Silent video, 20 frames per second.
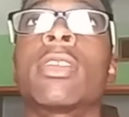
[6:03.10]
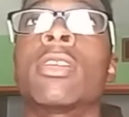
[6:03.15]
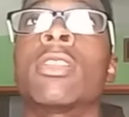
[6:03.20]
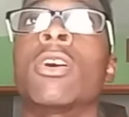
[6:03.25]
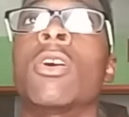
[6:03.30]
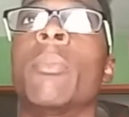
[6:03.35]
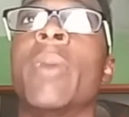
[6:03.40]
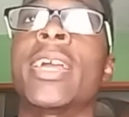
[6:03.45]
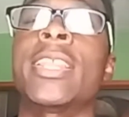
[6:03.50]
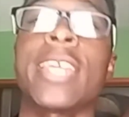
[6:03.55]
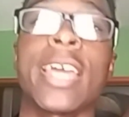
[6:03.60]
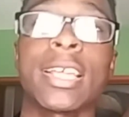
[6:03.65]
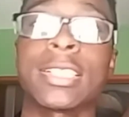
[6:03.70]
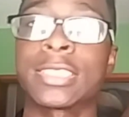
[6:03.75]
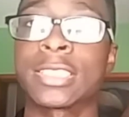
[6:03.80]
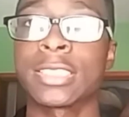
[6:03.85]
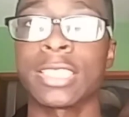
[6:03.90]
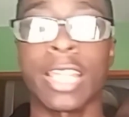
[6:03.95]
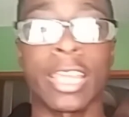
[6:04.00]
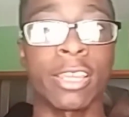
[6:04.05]
you know, my
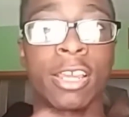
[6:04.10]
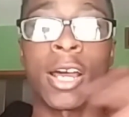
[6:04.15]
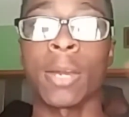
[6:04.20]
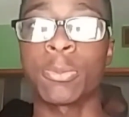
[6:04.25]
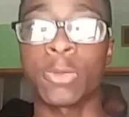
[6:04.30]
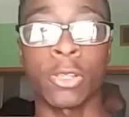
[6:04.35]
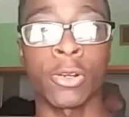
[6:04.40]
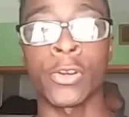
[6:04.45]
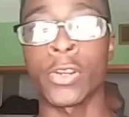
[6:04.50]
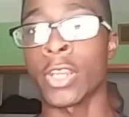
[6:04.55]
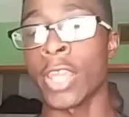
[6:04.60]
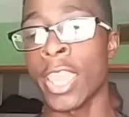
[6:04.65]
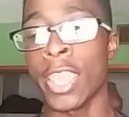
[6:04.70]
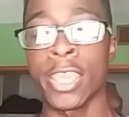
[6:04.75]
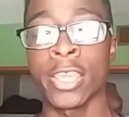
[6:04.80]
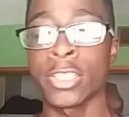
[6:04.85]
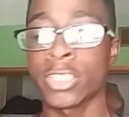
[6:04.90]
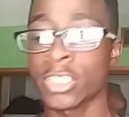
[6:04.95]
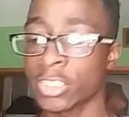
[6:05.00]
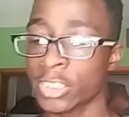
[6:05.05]
dad's, like, up there in
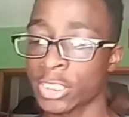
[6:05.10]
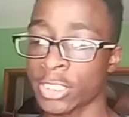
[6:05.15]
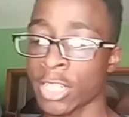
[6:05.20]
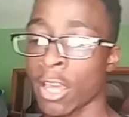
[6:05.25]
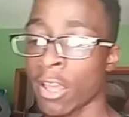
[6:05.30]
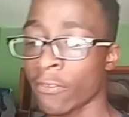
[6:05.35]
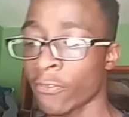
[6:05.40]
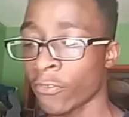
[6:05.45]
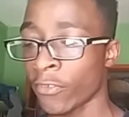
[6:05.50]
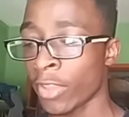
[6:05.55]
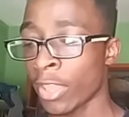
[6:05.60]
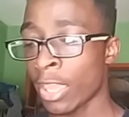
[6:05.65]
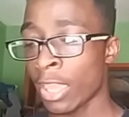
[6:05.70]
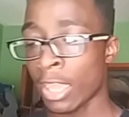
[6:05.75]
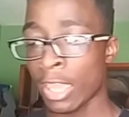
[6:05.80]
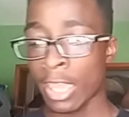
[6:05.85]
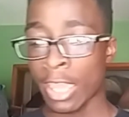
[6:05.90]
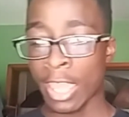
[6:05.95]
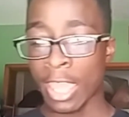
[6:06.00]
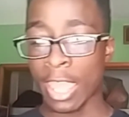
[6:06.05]
age and stuff,
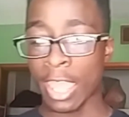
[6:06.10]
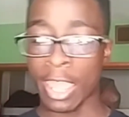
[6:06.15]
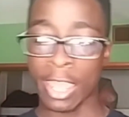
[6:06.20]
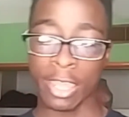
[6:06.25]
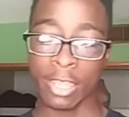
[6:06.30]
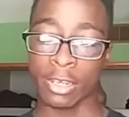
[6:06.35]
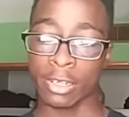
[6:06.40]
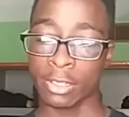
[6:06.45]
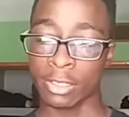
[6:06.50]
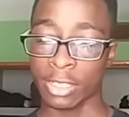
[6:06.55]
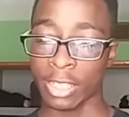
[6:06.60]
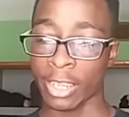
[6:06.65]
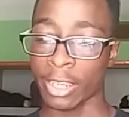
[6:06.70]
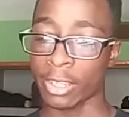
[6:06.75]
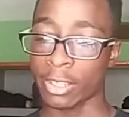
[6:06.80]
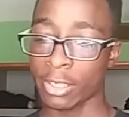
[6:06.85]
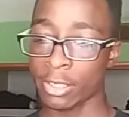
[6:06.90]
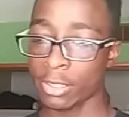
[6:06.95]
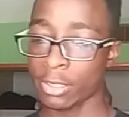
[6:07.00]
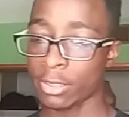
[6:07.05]
and, like,